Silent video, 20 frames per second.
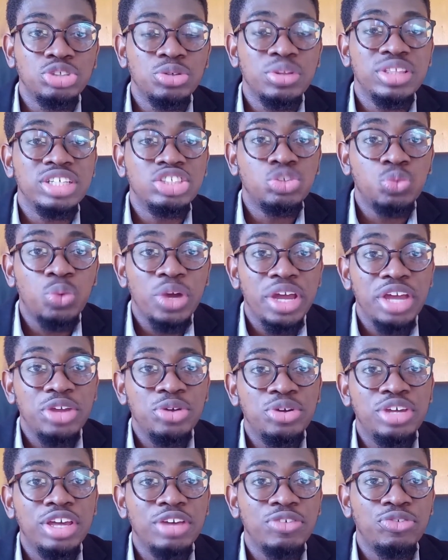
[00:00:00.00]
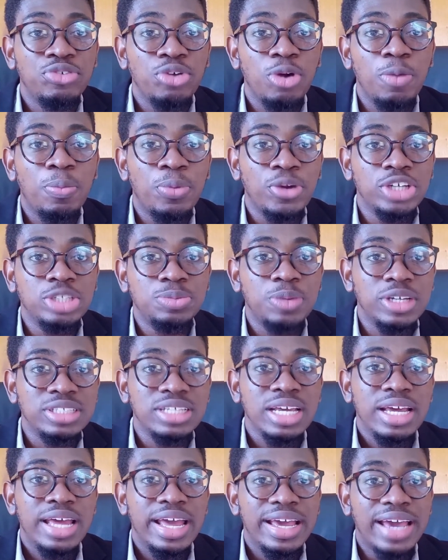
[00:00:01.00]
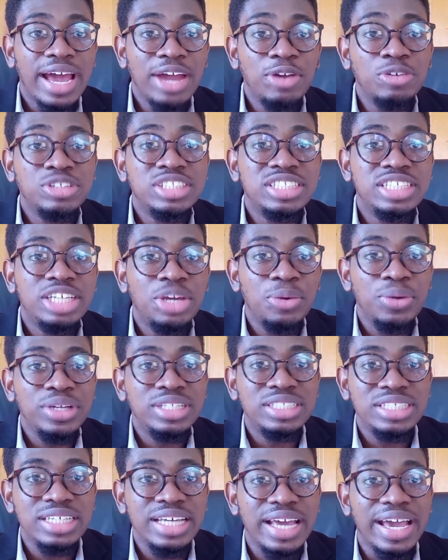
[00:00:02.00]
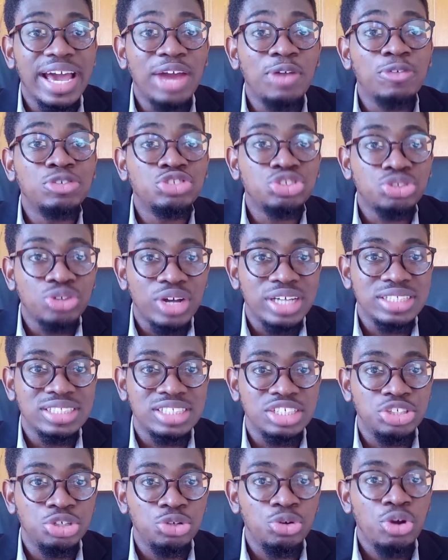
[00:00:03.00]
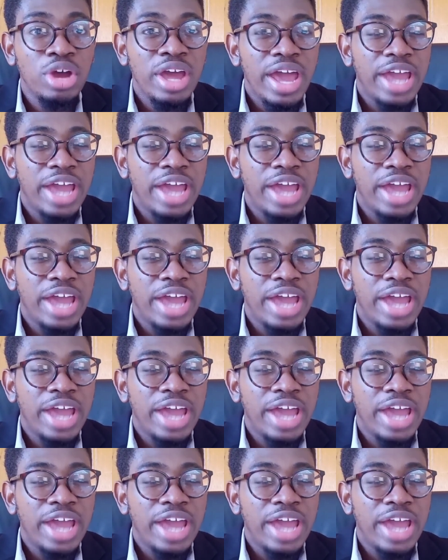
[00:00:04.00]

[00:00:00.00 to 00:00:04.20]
So this way you give your prospect a kind of security, a kind of trust in you,